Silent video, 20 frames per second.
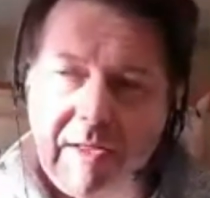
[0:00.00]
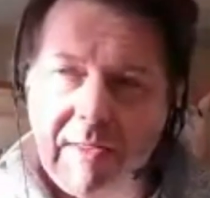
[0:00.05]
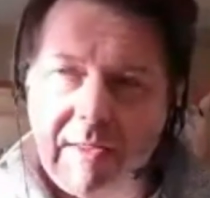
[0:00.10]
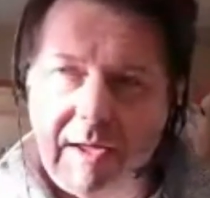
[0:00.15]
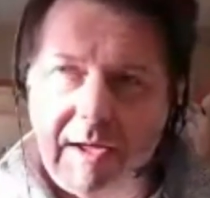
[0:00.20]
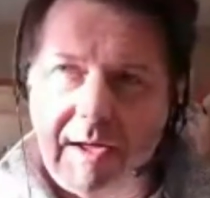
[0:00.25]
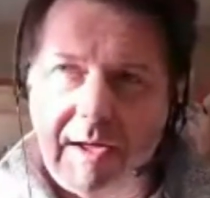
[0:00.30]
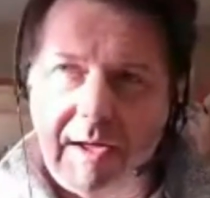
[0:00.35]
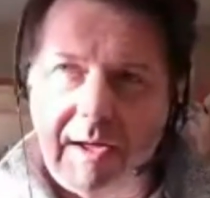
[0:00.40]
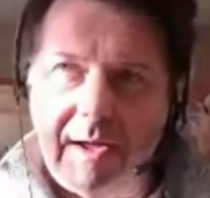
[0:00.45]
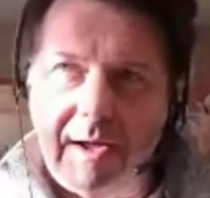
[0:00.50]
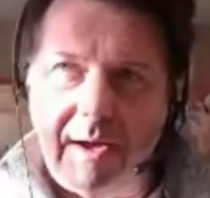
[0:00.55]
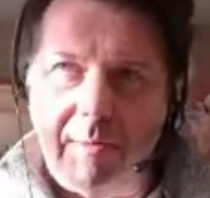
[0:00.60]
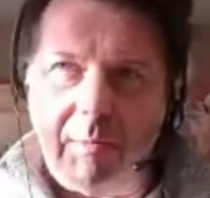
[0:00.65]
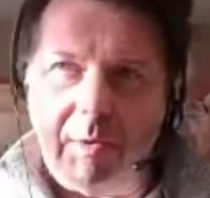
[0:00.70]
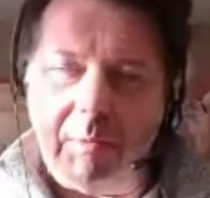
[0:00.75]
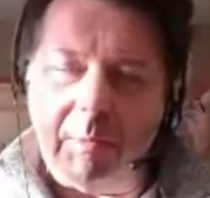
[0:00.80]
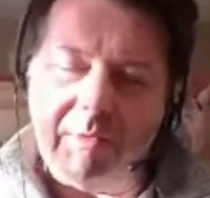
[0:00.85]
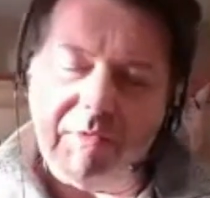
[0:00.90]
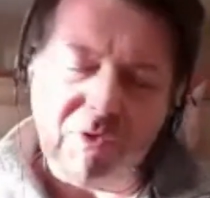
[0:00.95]
that I
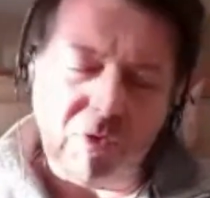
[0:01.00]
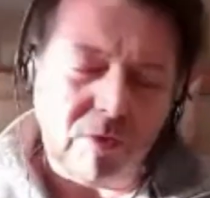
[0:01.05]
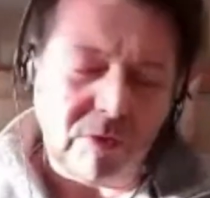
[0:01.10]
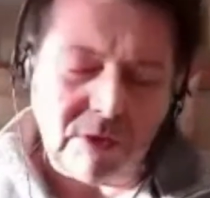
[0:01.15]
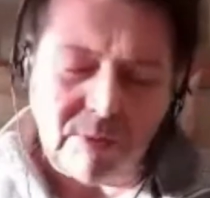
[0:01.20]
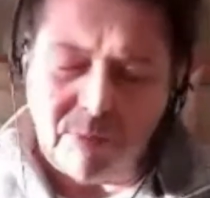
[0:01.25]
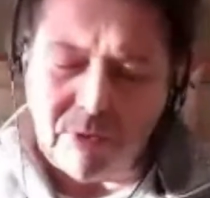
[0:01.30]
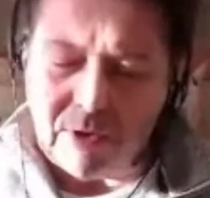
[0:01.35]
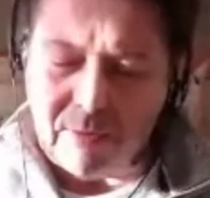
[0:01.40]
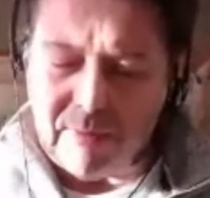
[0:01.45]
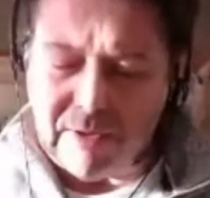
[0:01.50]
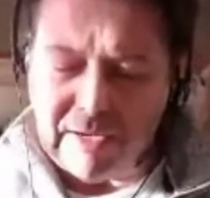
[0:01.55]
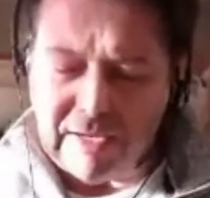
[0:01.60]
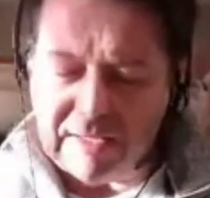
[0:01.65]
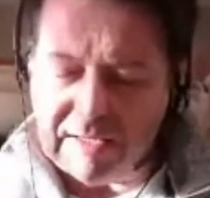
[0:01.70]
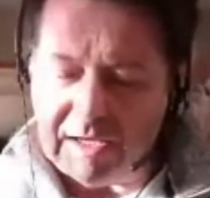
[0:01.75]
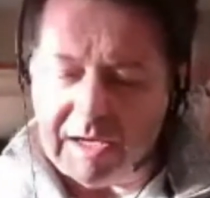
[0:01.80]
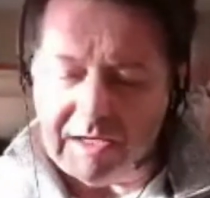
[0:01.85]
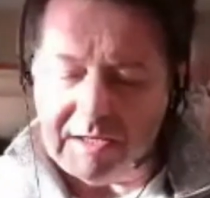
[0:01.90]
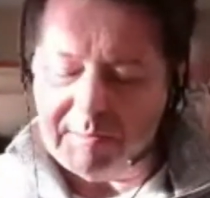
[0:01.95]
mean we've talked about it many
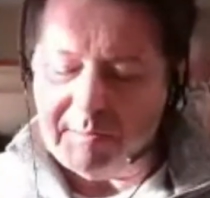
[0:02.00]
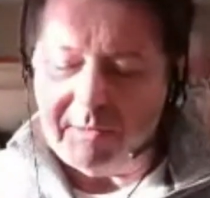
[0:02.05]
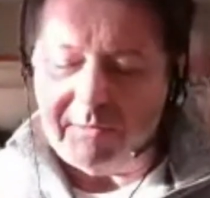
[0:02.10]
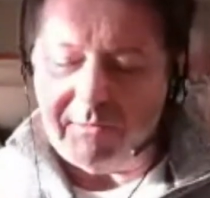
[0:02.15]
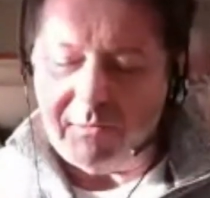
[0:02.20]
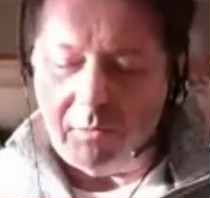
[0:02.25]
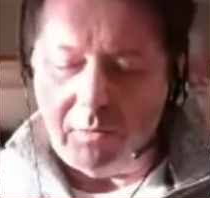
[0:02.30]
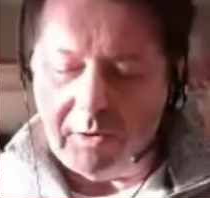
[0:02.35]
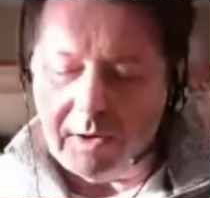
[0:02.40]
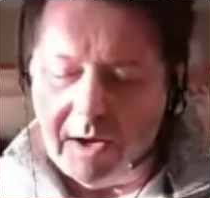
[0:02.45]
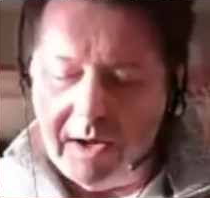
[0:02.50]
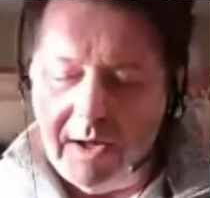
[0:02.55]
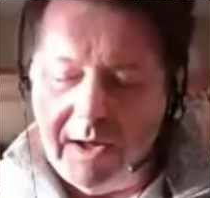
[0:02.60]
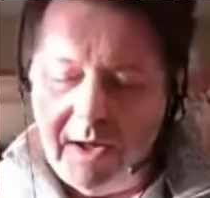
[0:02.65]
times before,